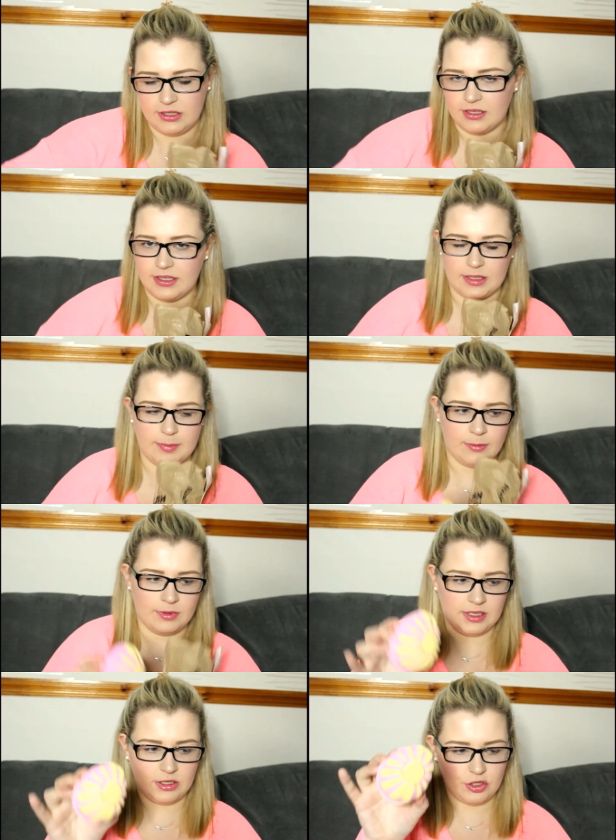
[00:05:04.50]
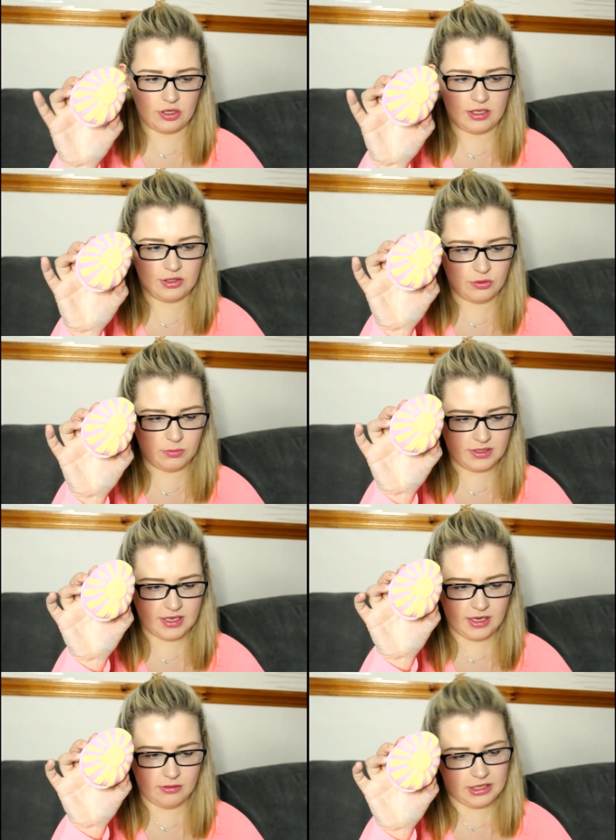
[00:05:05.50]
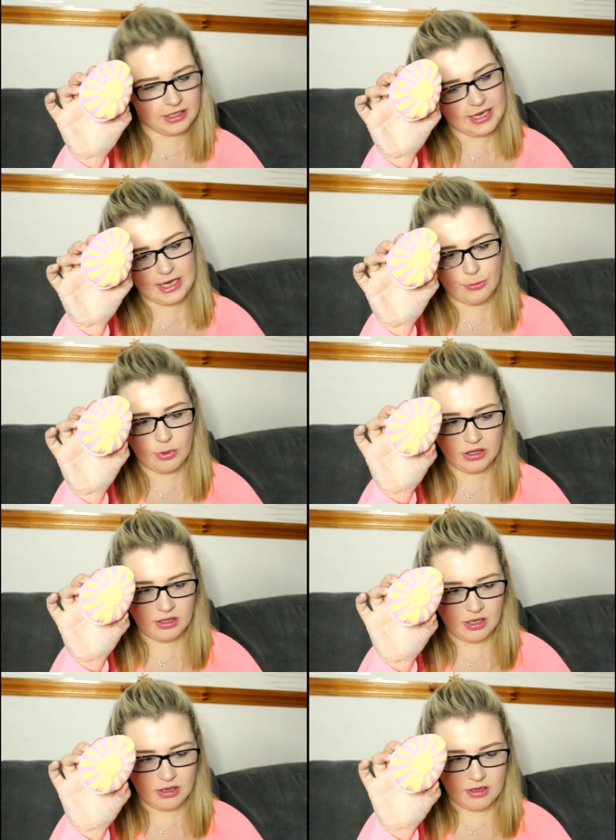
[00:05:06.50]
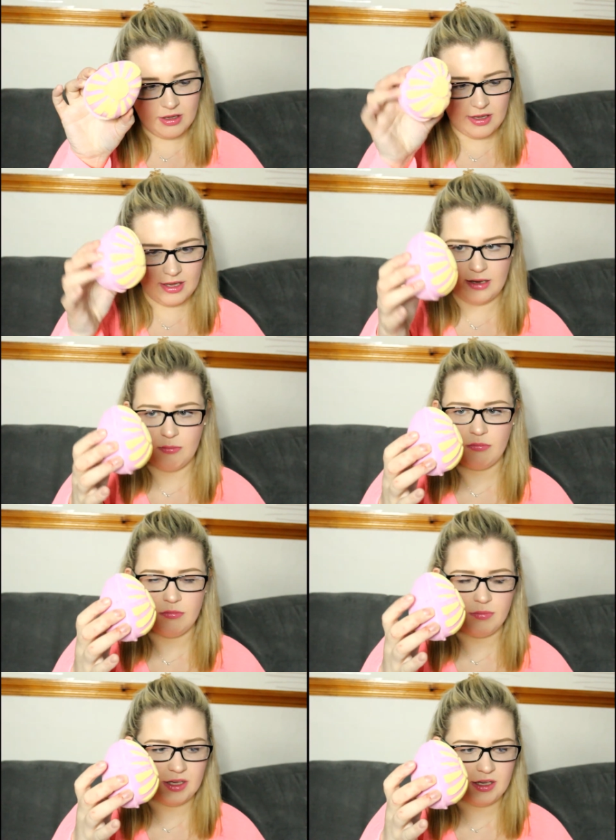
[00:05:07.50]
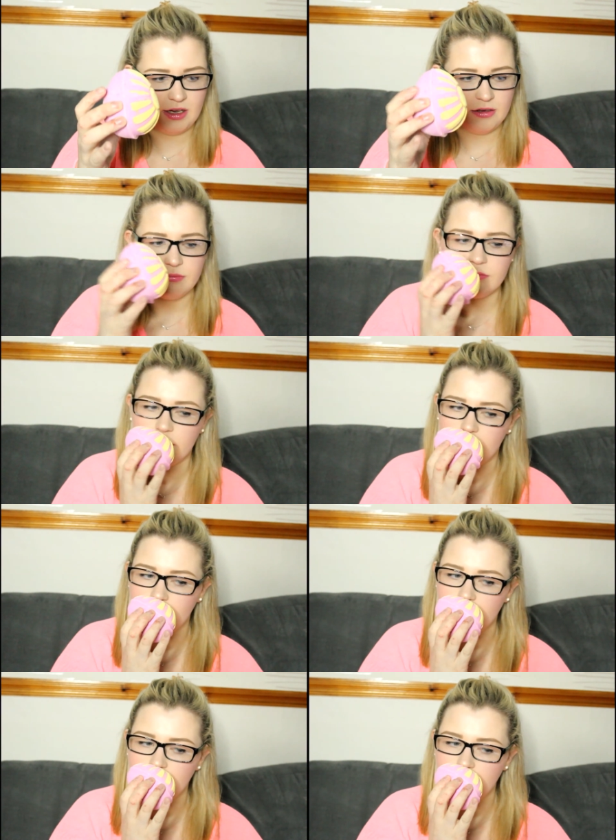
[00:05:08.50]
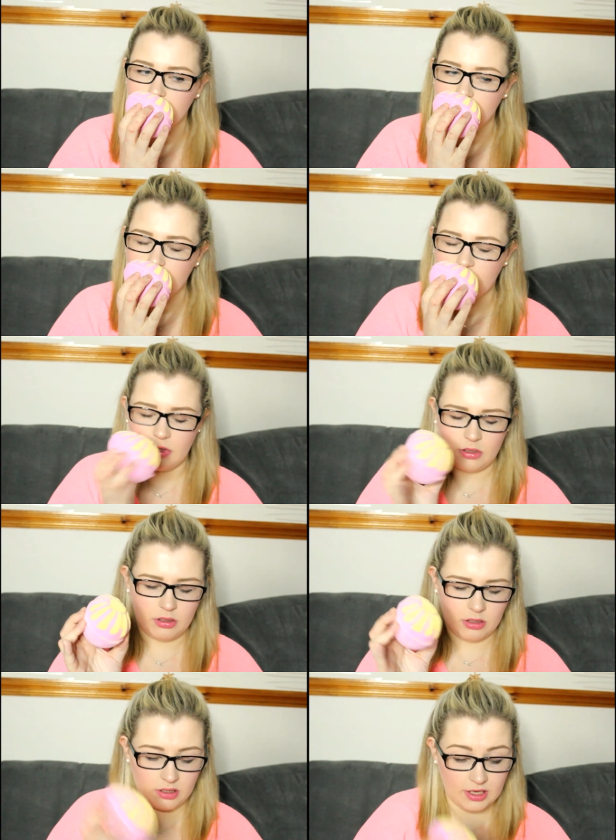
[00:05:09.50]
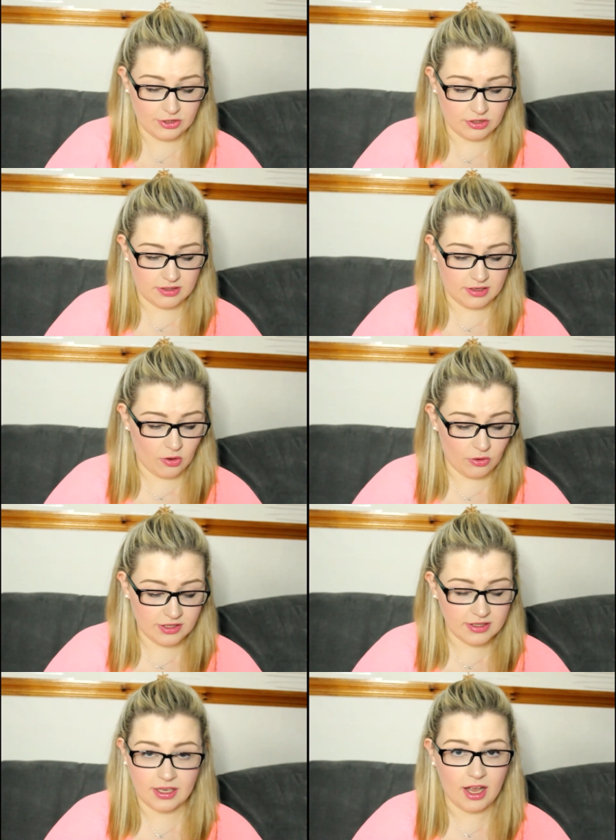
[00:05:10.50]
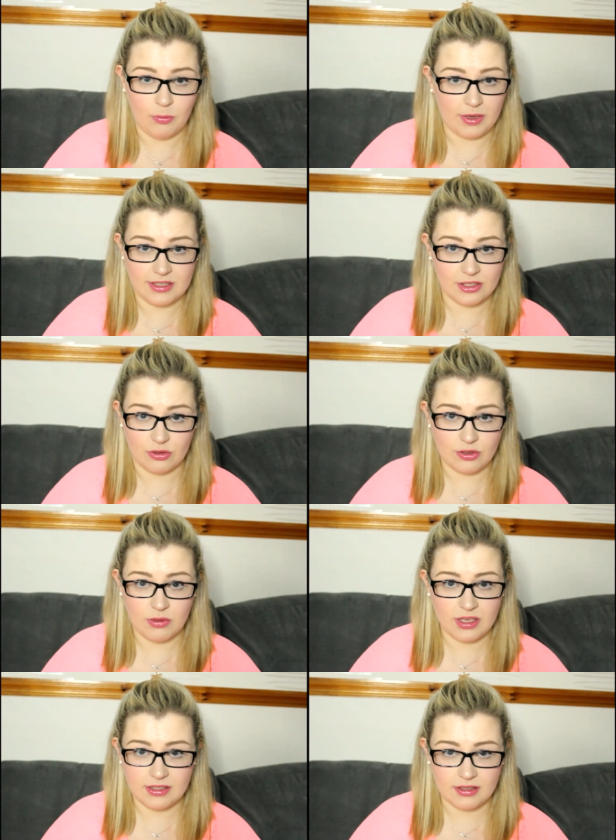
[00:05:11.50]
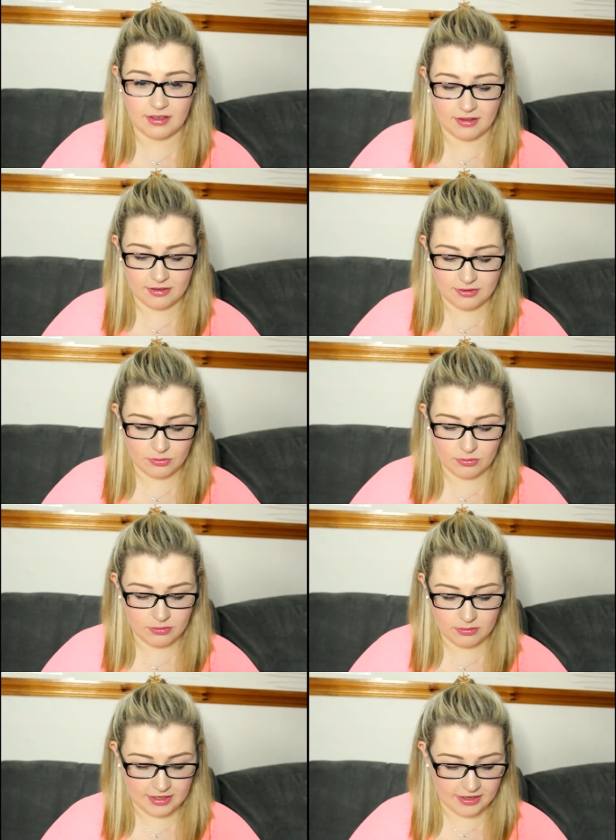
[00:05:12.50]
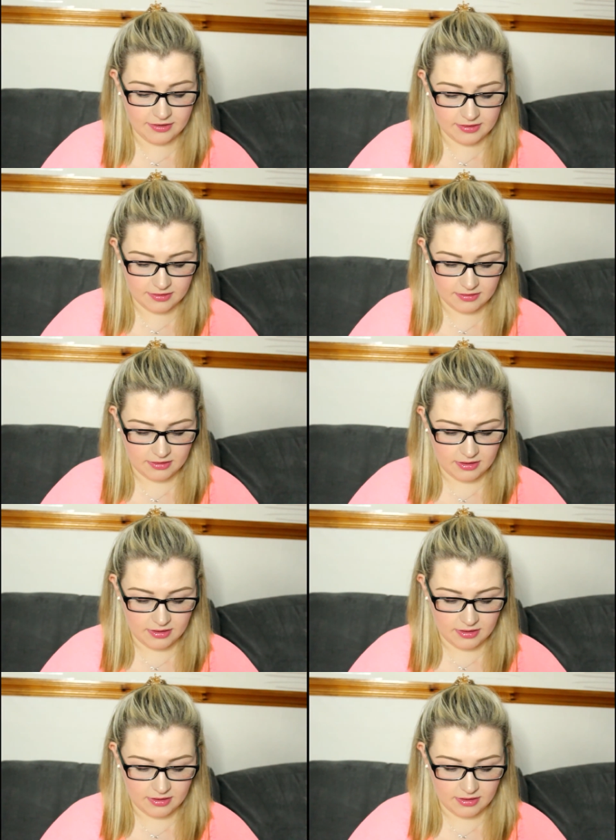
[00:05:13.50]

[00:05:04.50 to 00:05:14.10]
These are £6 each, and so was that like egg one. But yeah, oh, I just honestly can't wait to use all these. Like, they're so nice.